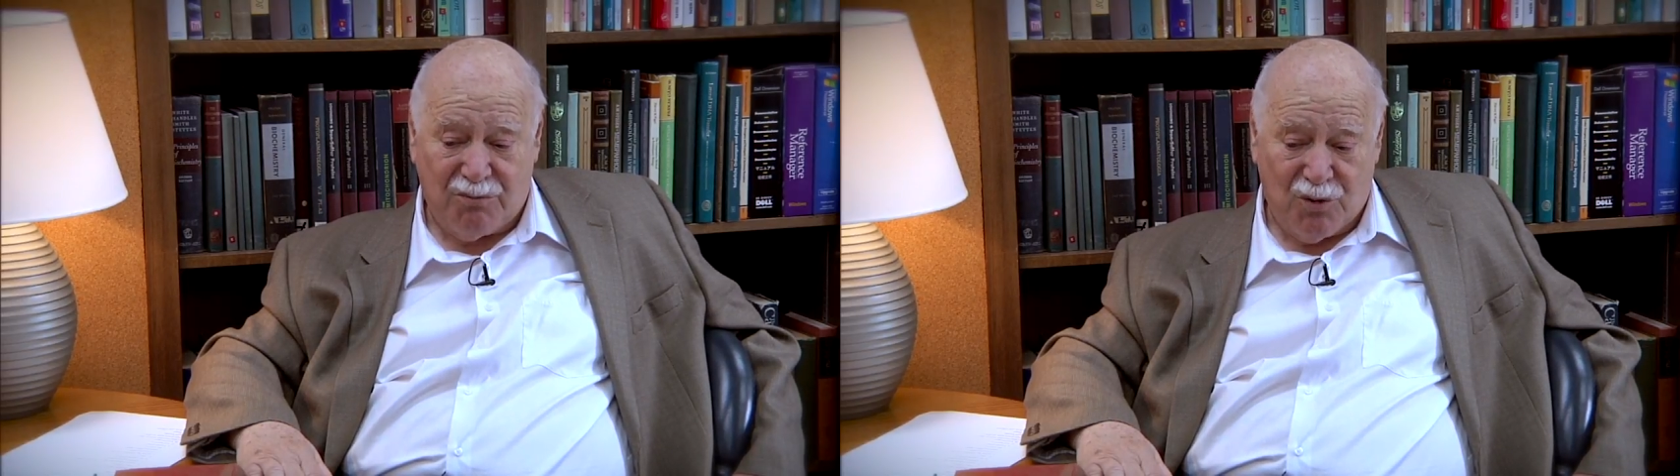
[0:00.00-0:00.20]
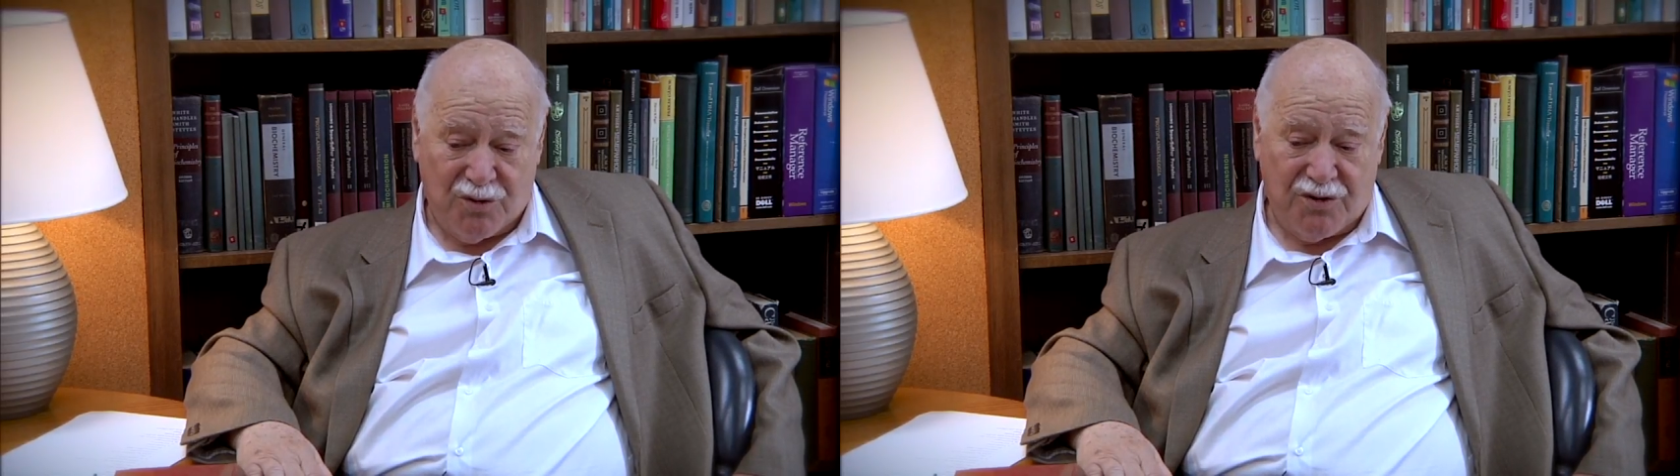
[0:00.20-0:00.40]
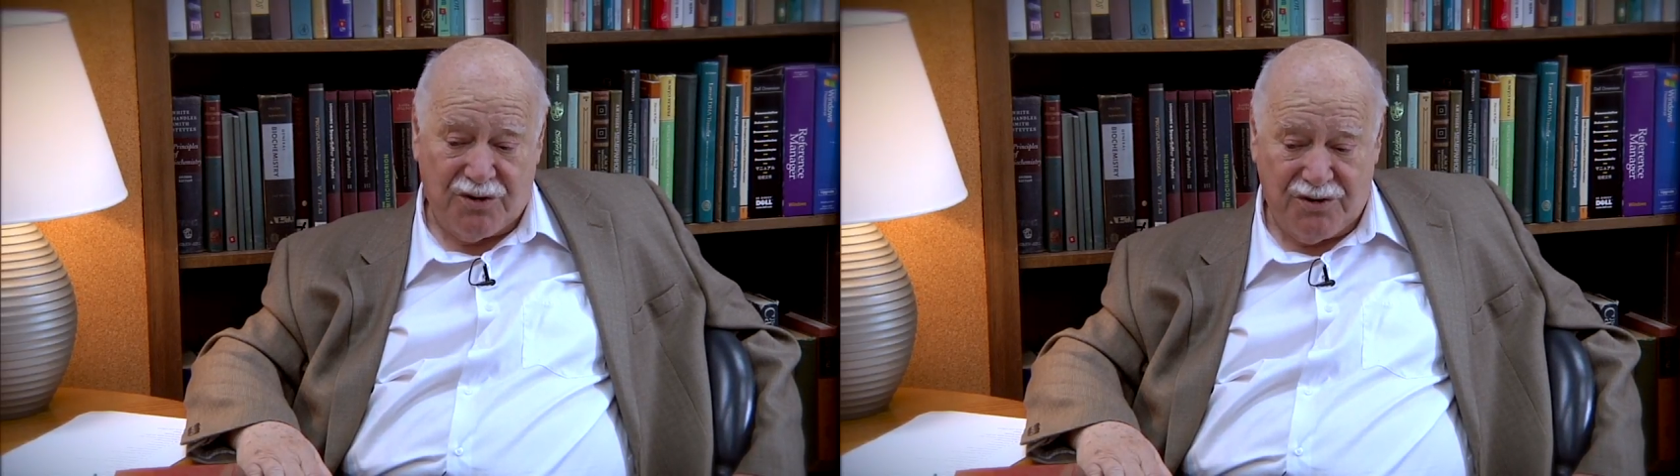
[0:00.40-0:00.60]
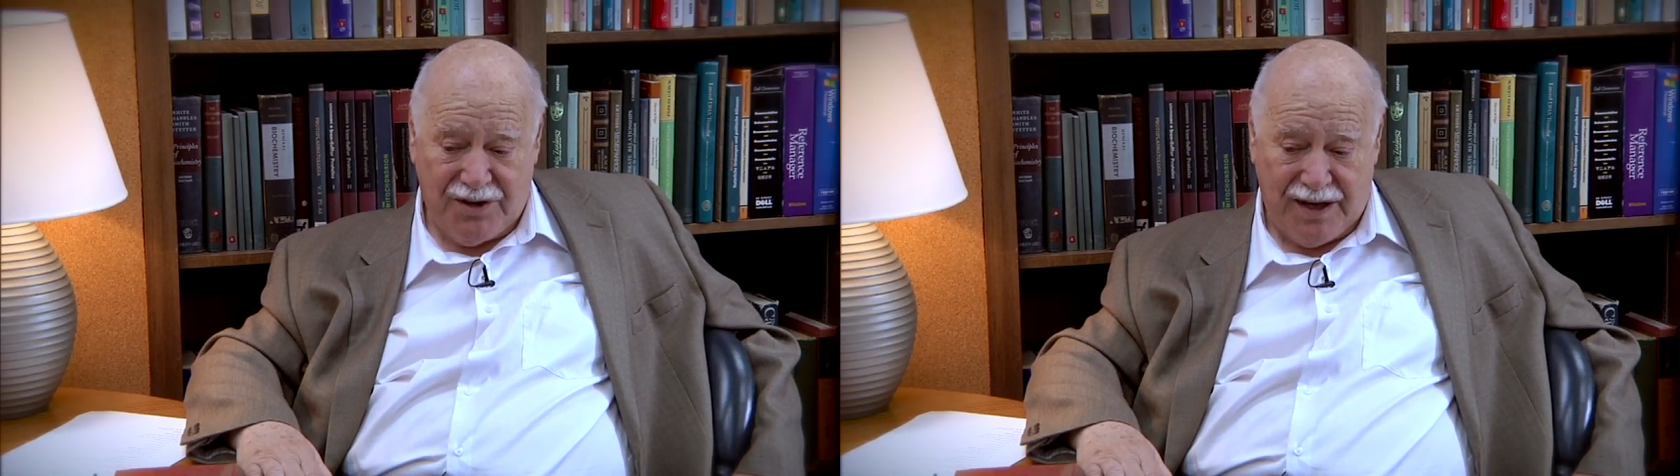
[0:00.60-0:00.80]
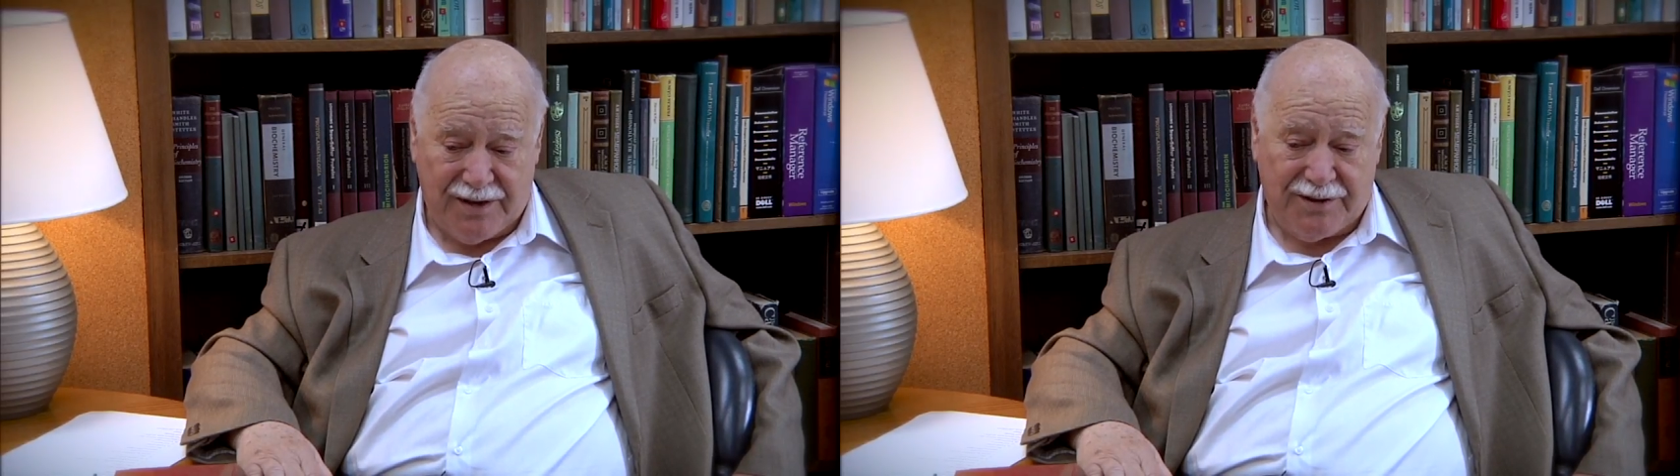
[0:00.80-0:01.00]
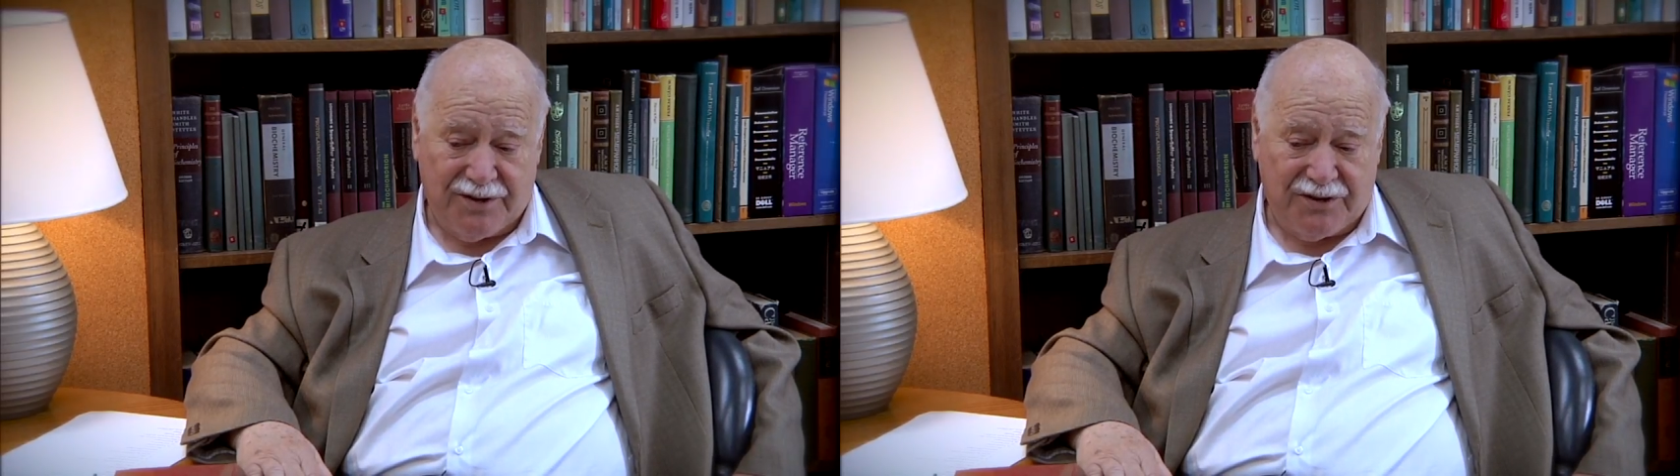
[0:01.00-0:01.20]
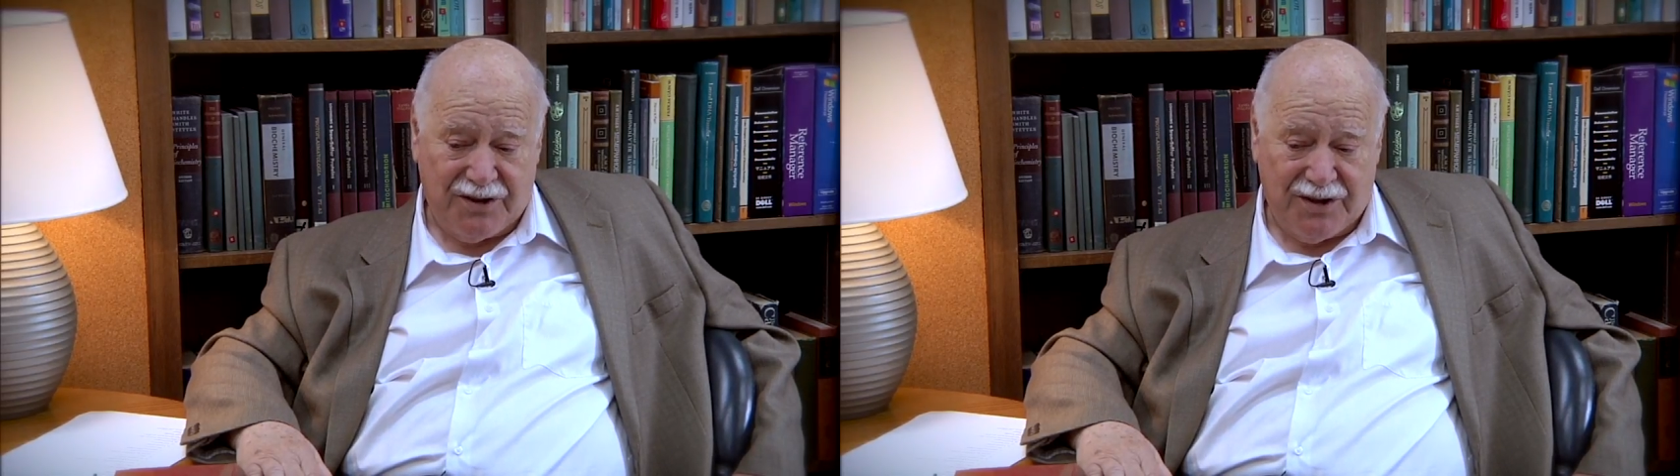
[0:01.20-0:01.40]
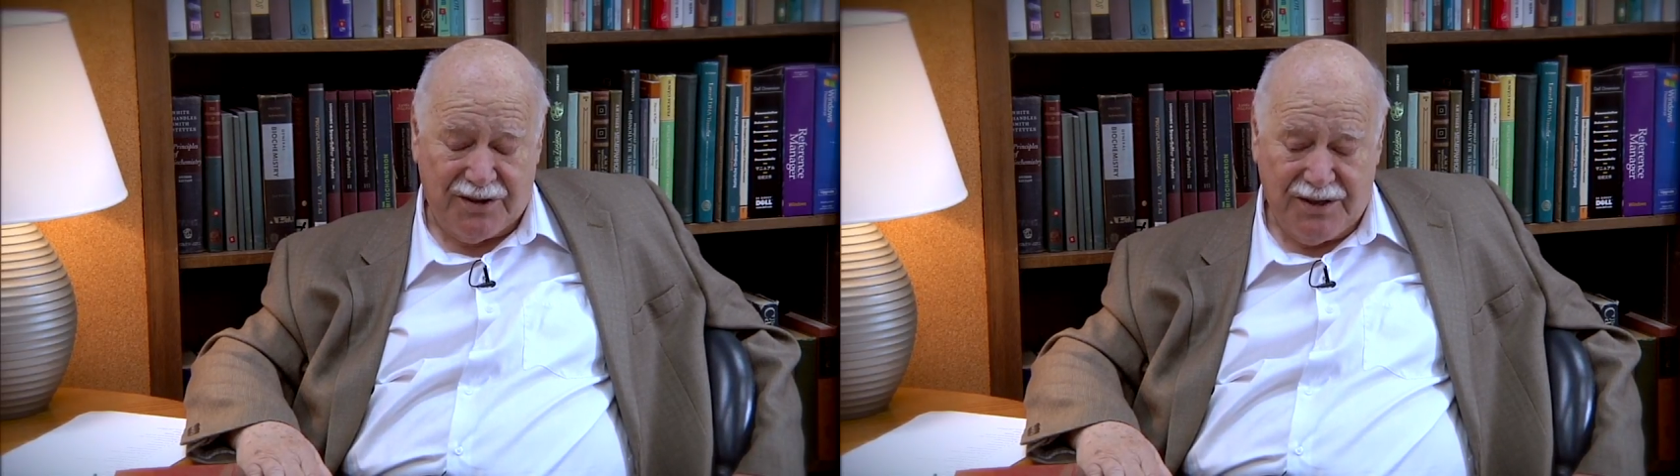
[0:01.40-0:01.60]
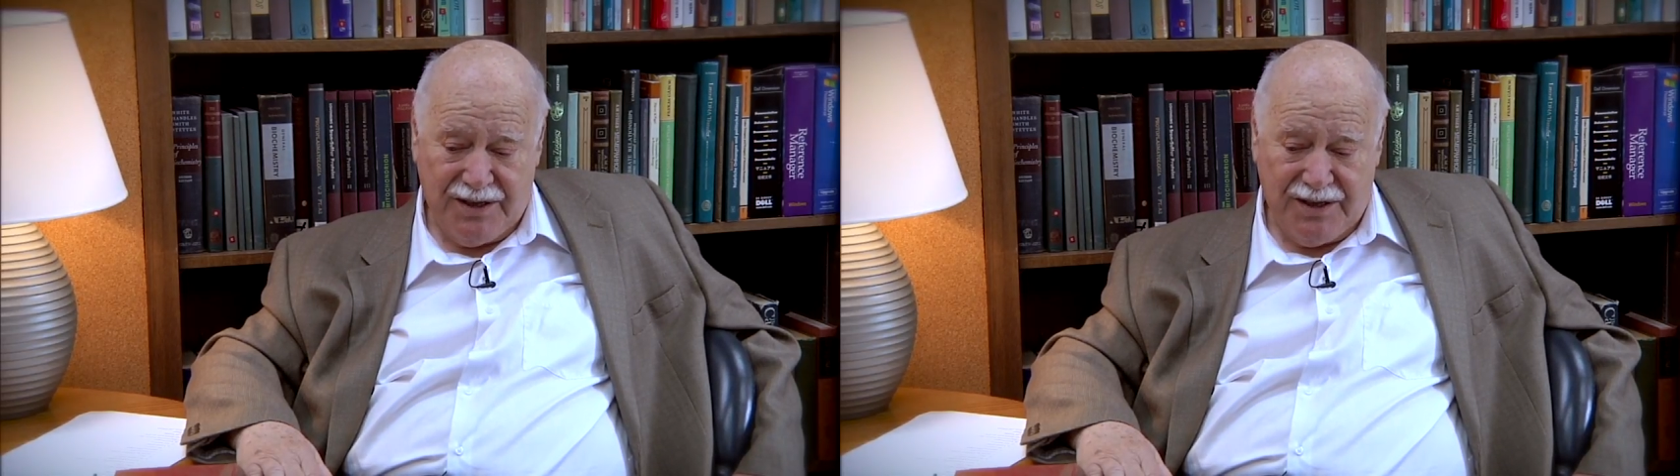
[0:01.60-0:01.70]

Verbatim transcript: book, Heredity,